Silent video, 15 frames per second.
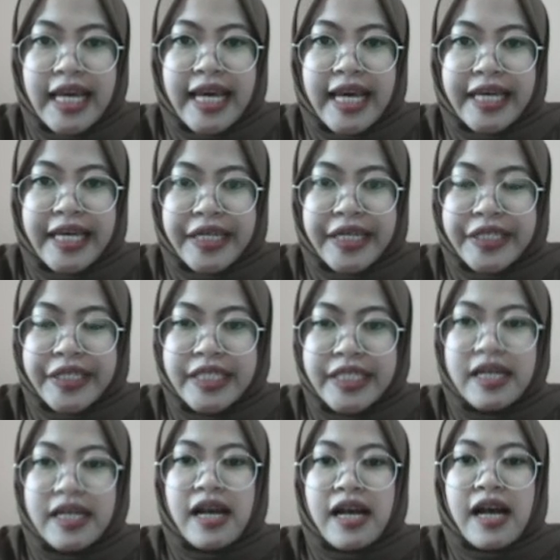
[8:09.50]
Here,
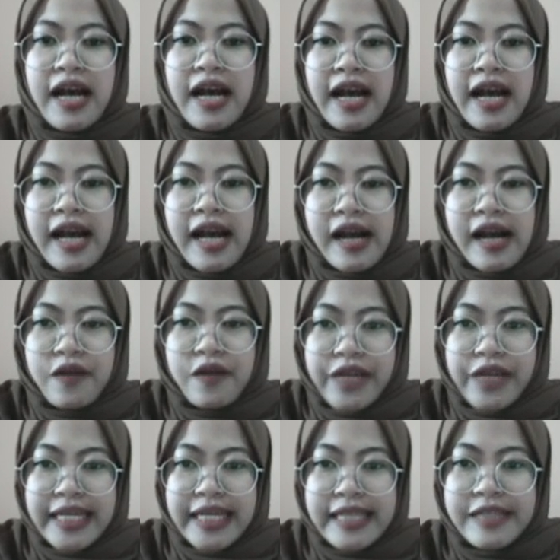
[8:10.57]

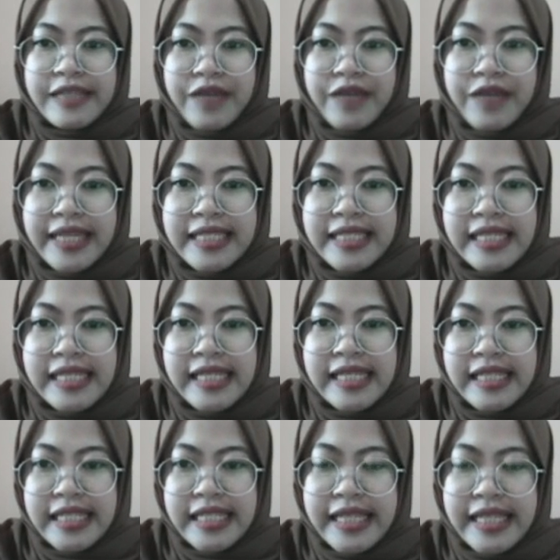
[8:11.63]
as we can see in
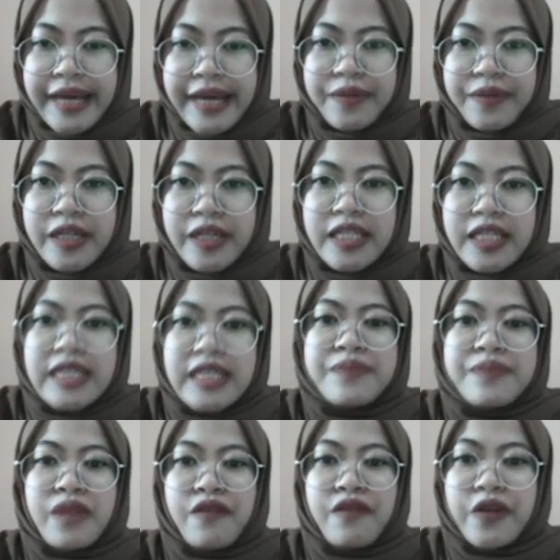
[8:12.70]
this table,
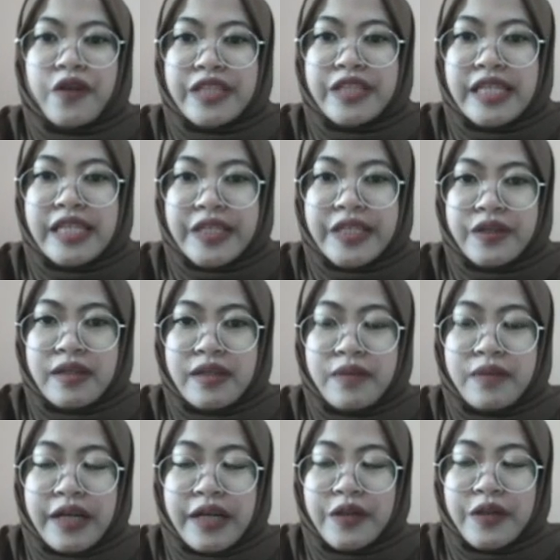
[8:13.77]
for the
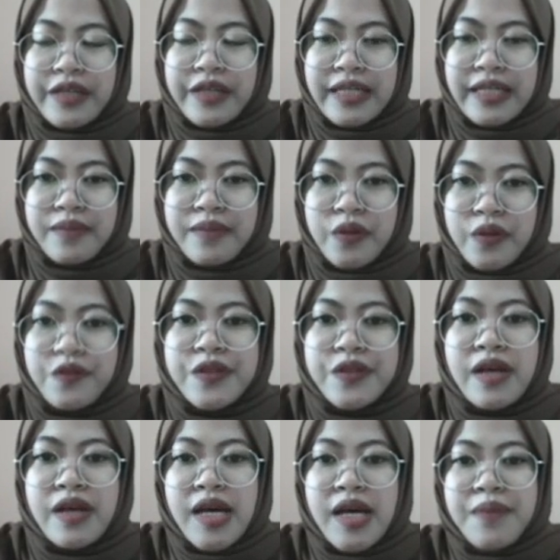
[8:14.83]
rhetorical moves
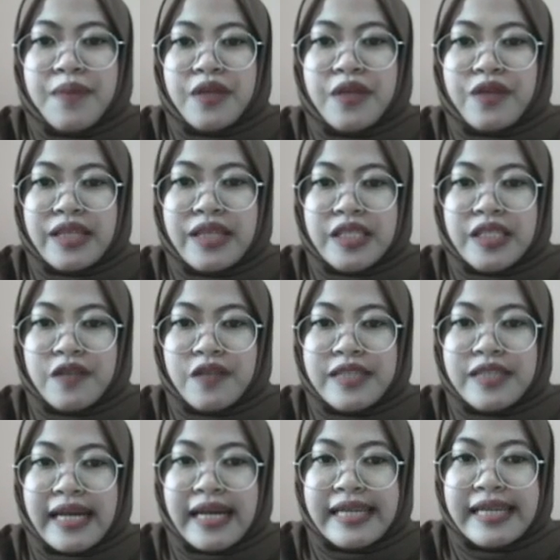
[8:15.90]
between the soft
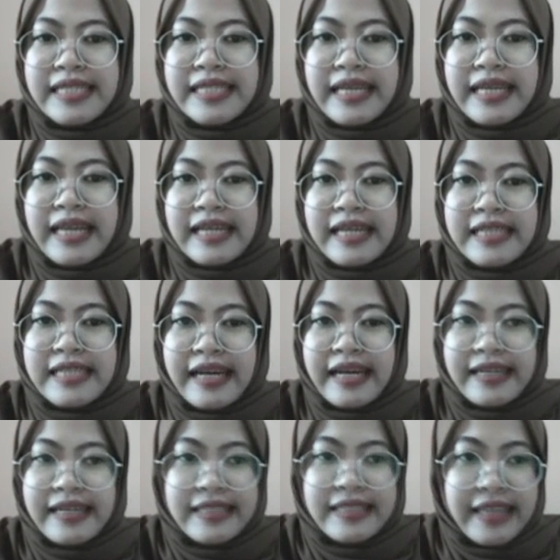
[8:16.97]
science and hard
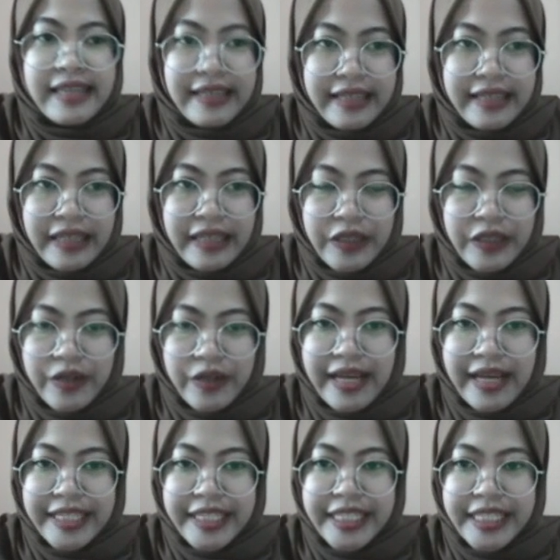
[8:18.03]
science article
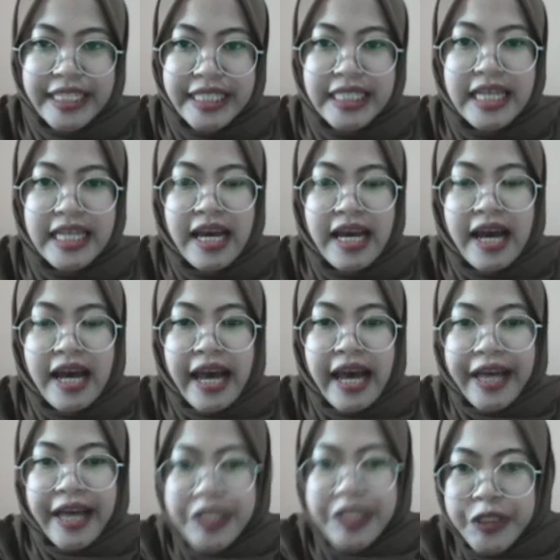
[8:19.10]
introductions,
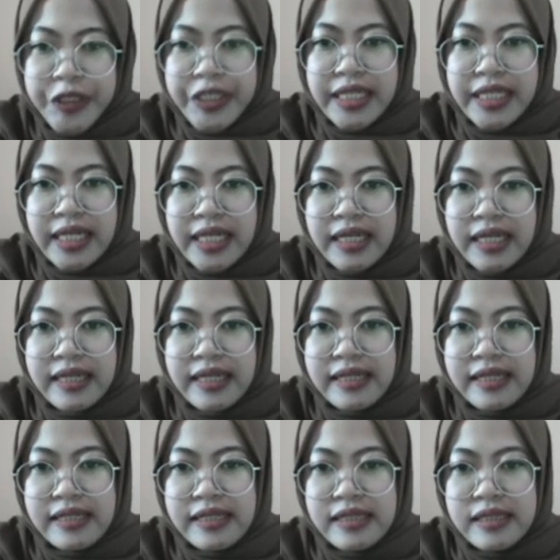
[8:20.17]
actually
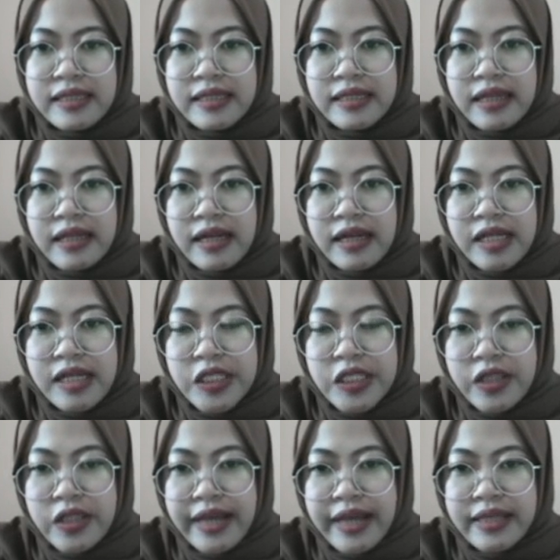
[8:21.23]
it's
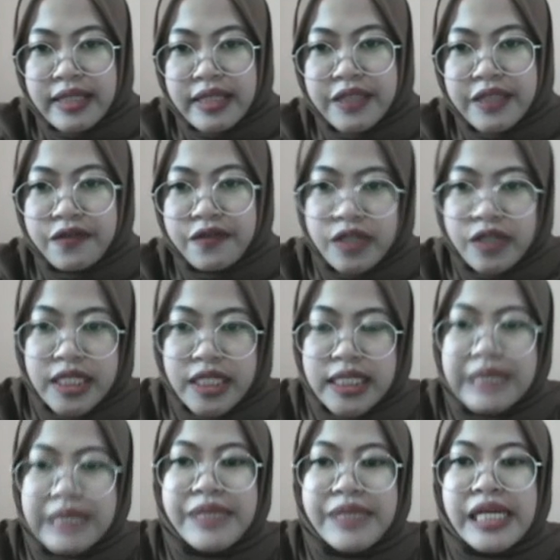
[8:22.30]
slightly
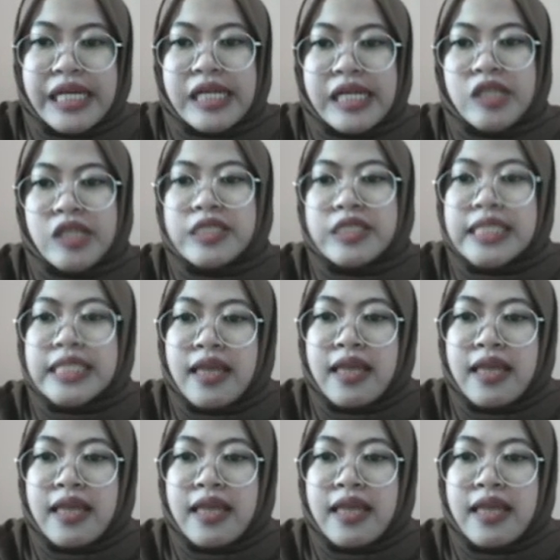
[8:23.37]
different because